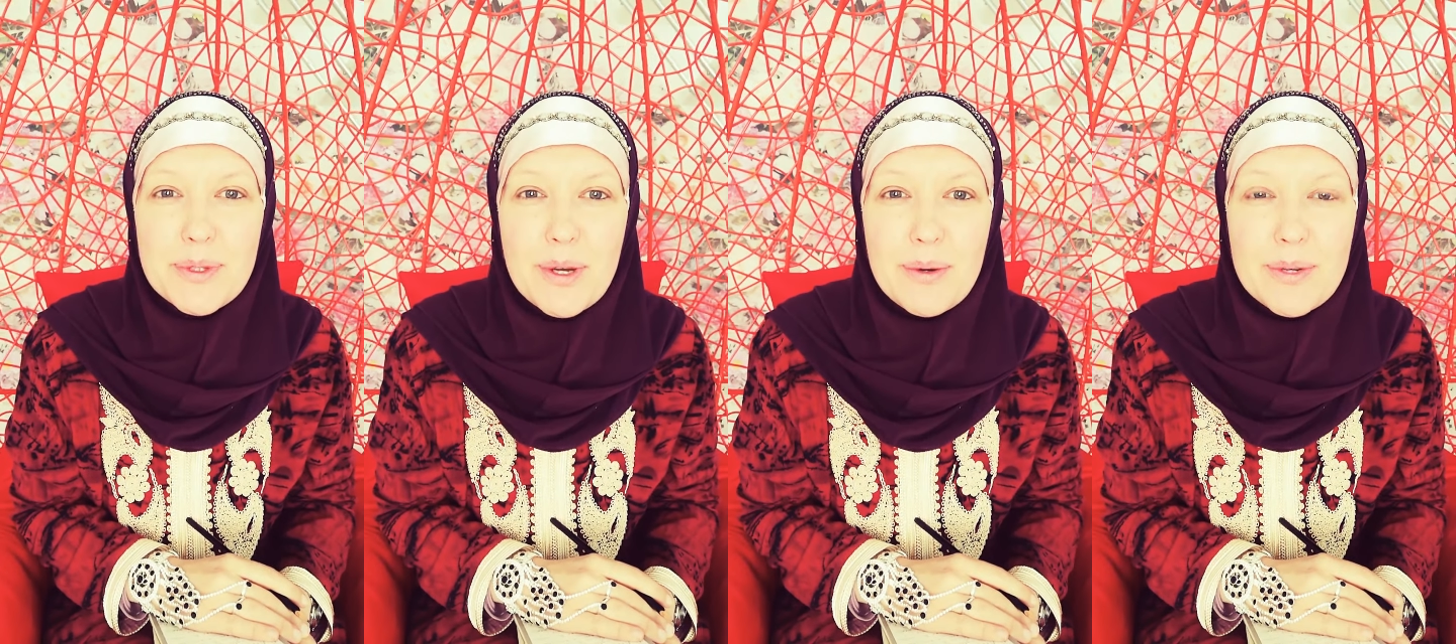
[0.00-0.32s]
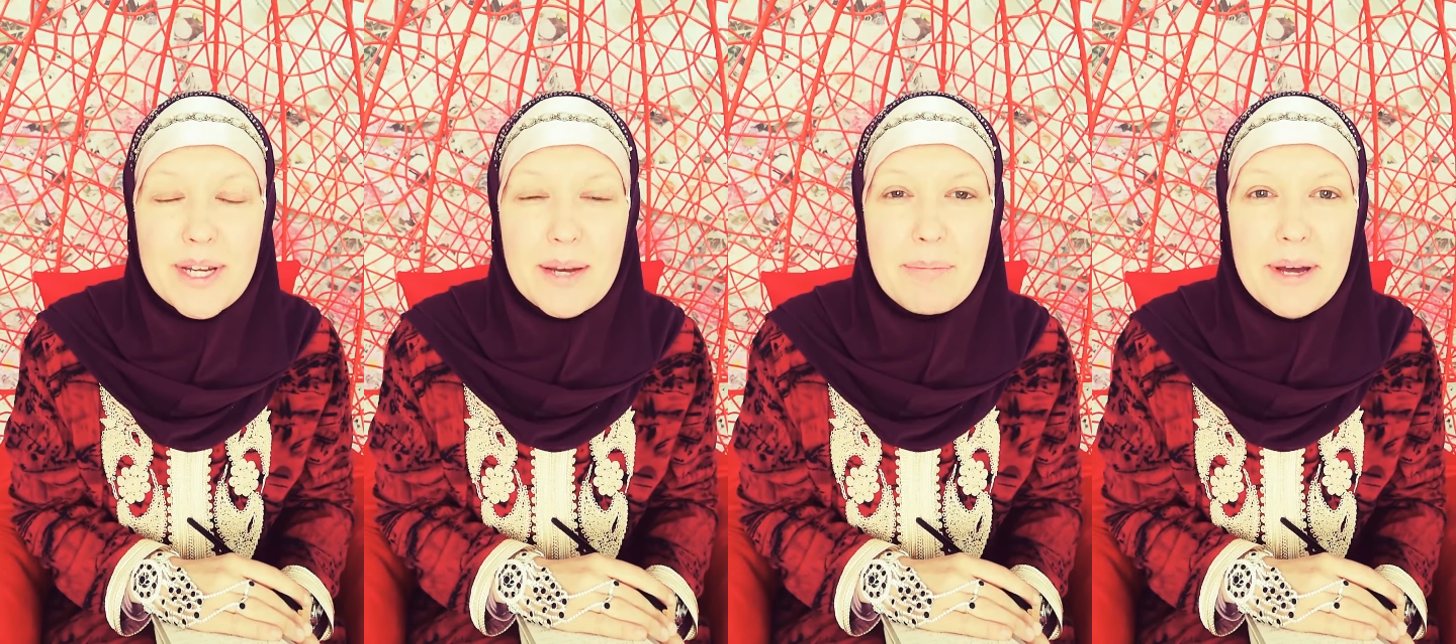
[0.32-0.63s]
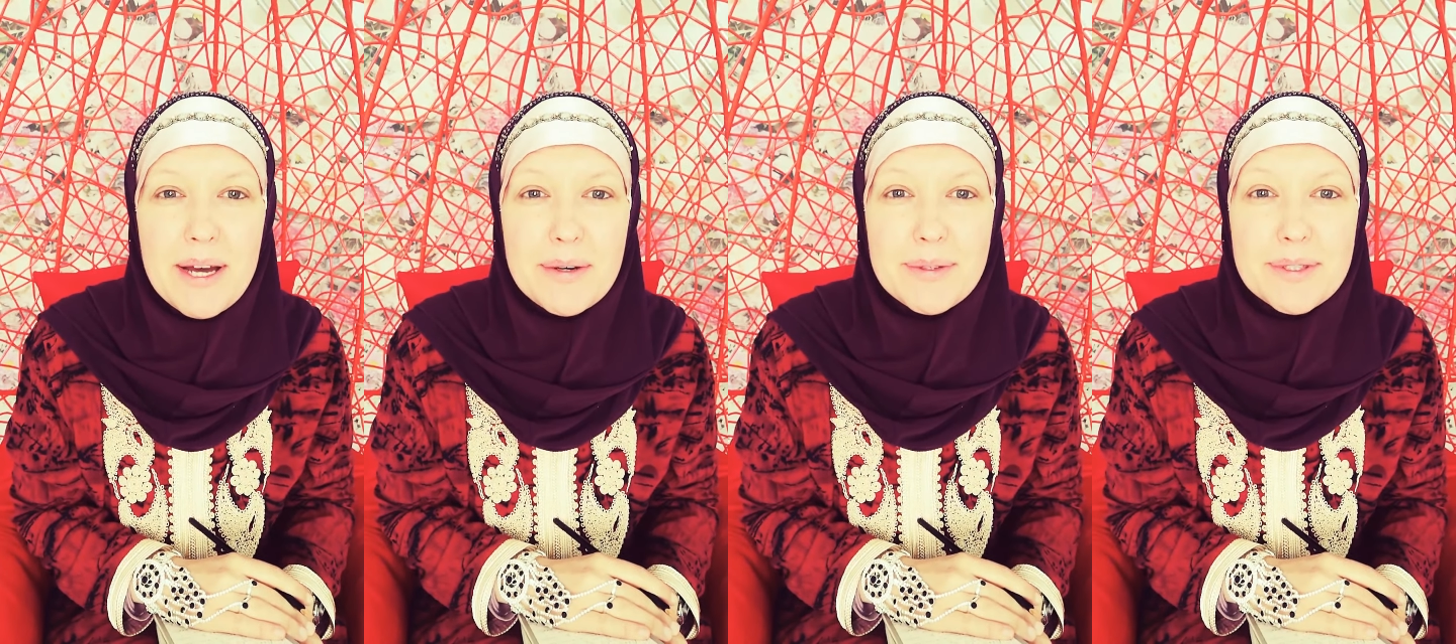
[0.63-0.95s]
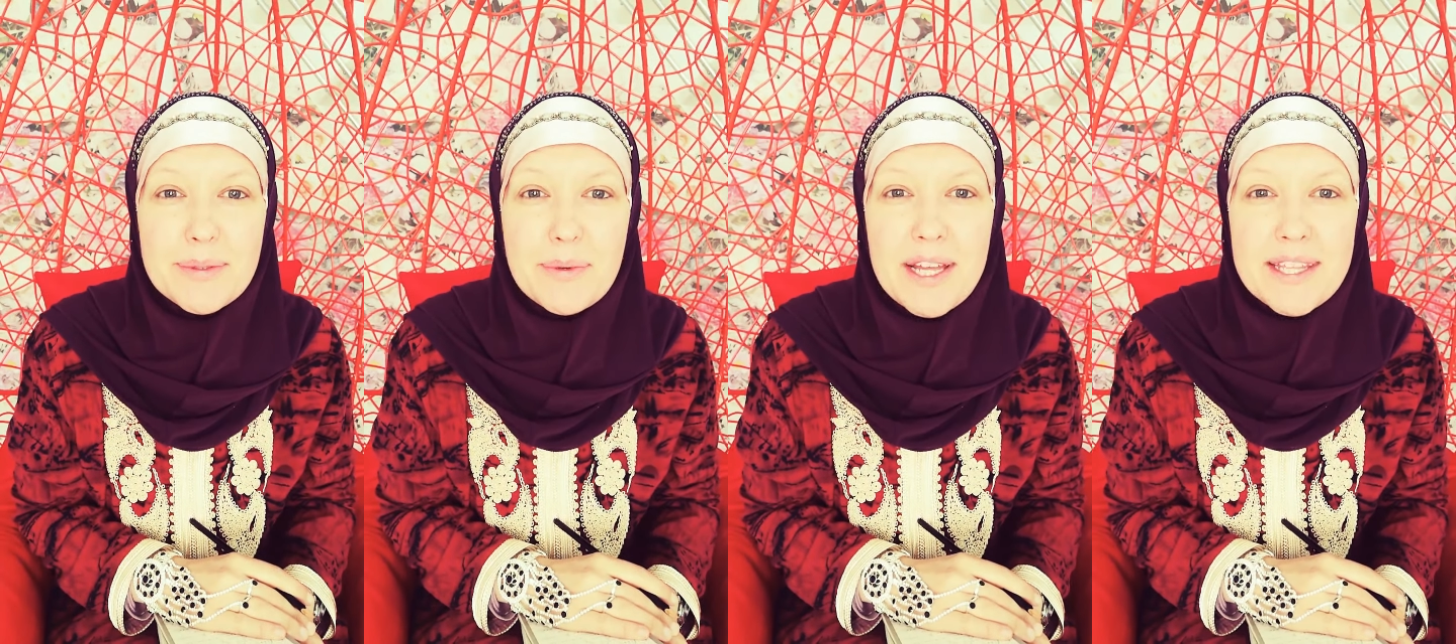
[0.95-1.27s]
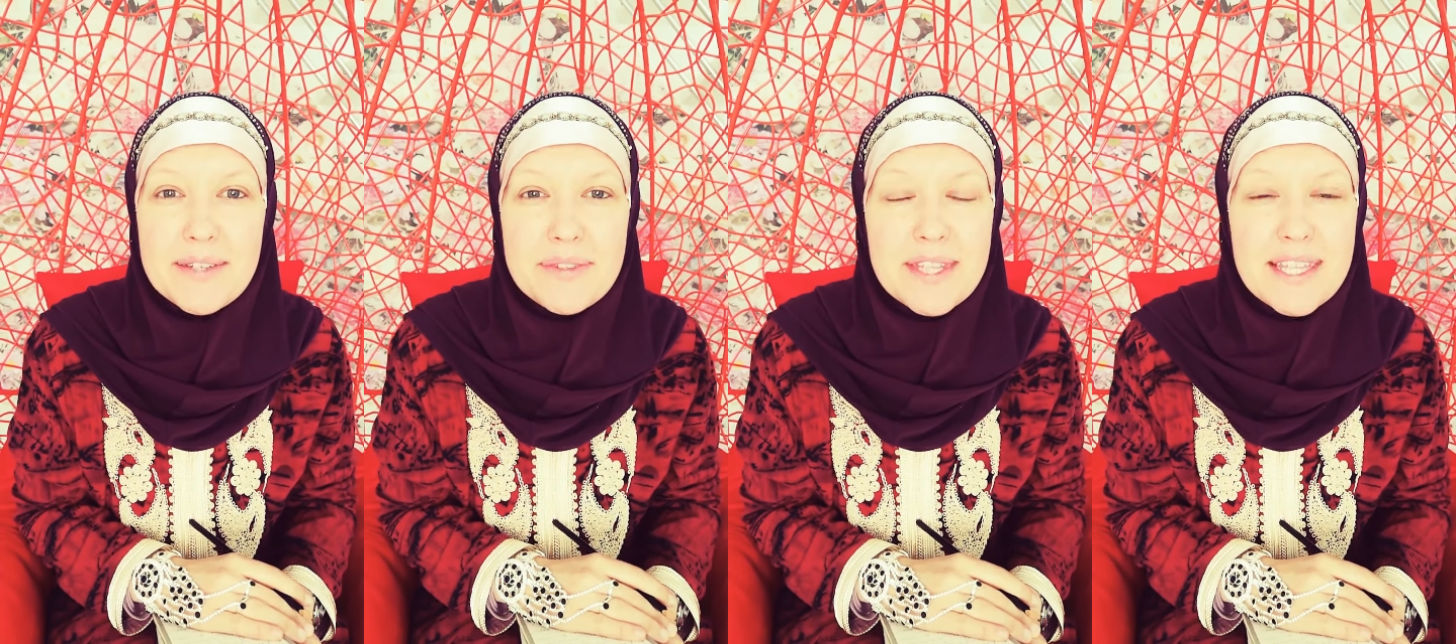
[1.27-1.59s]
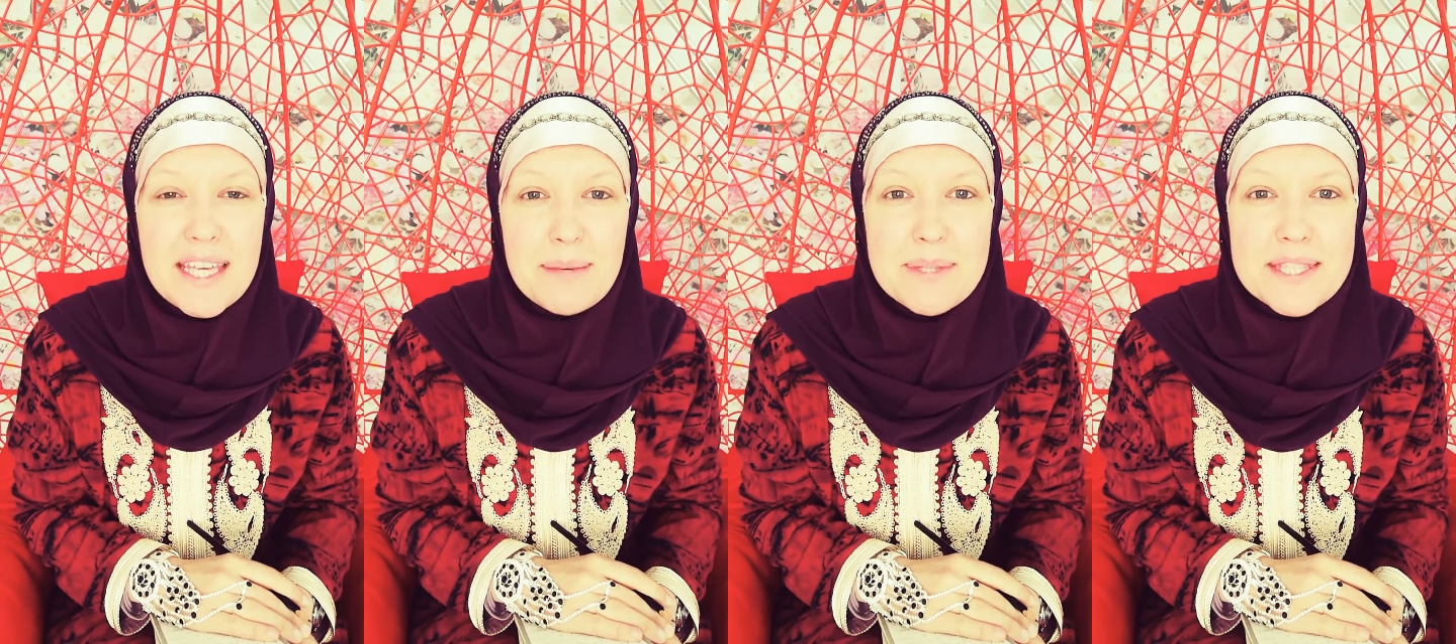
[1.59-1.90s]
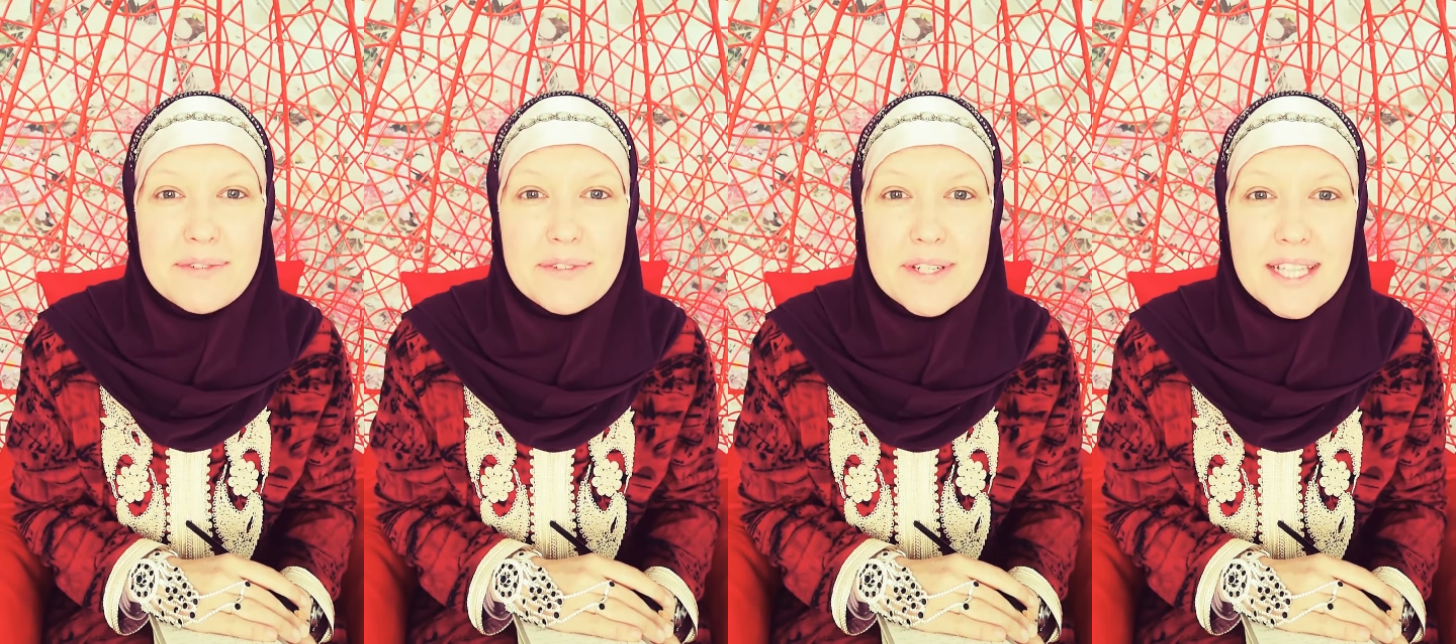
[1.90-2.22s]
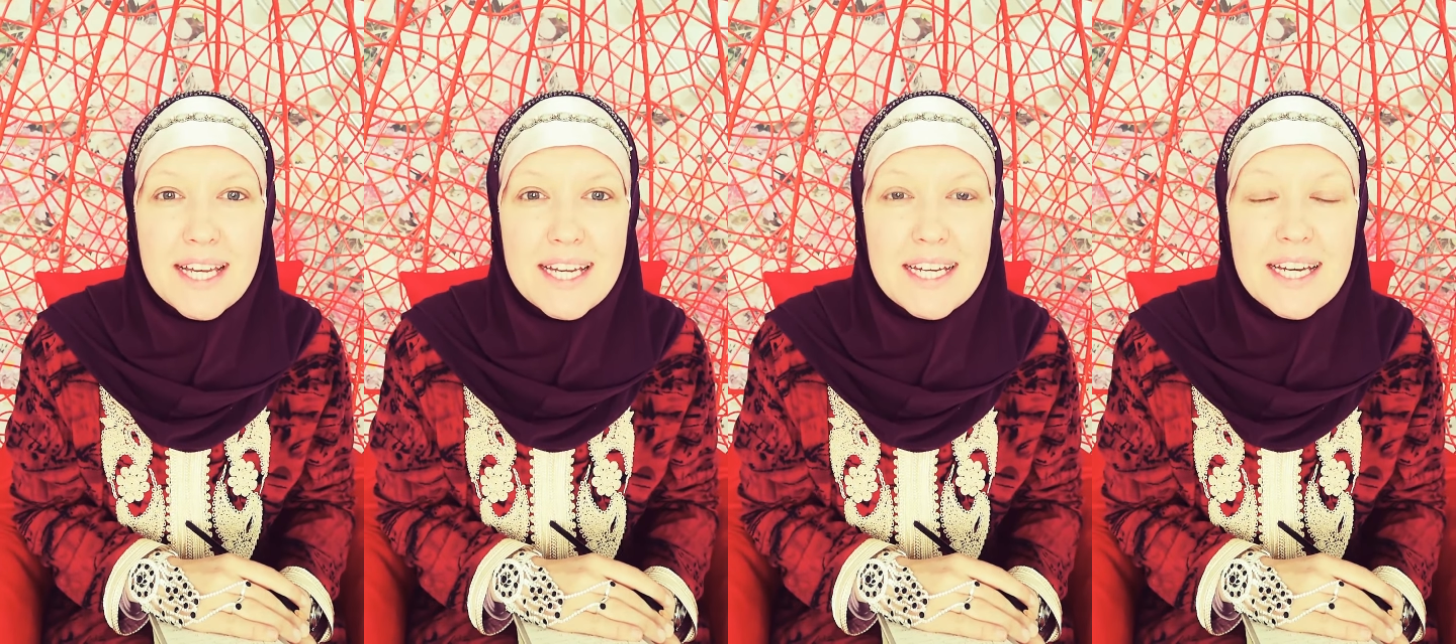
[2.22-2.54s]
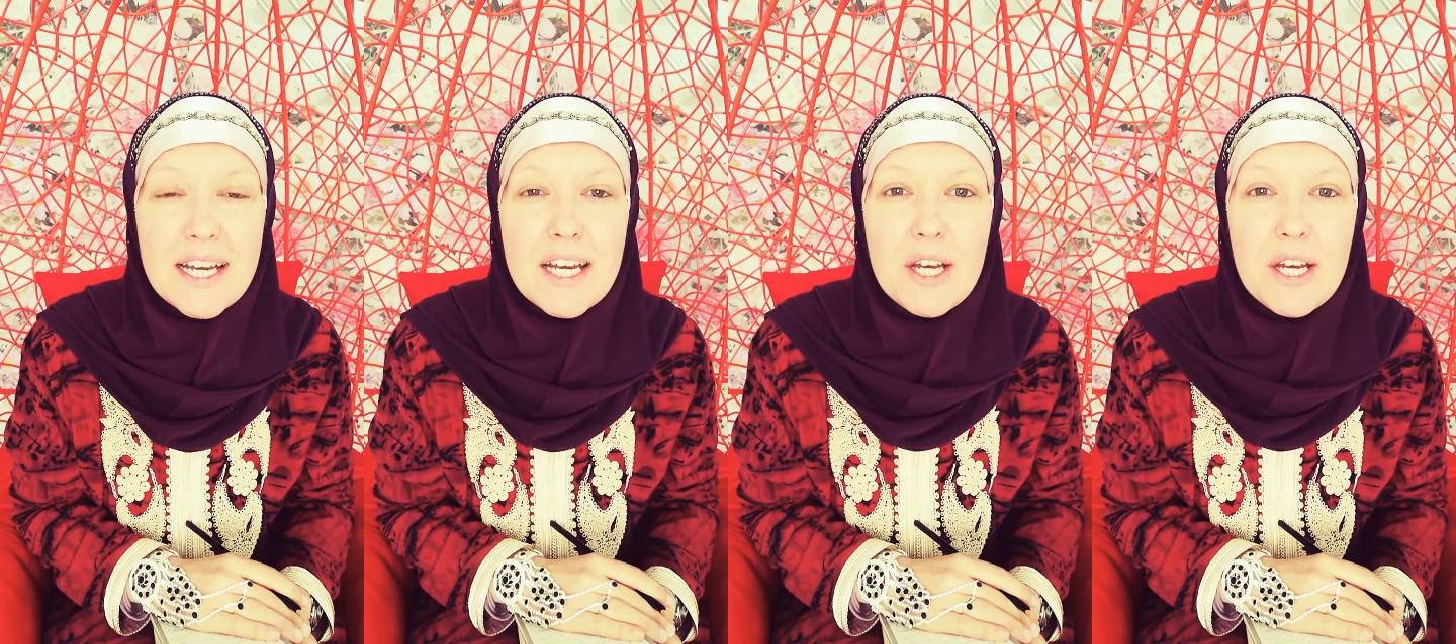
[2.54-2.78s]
talk about one of the names of Allah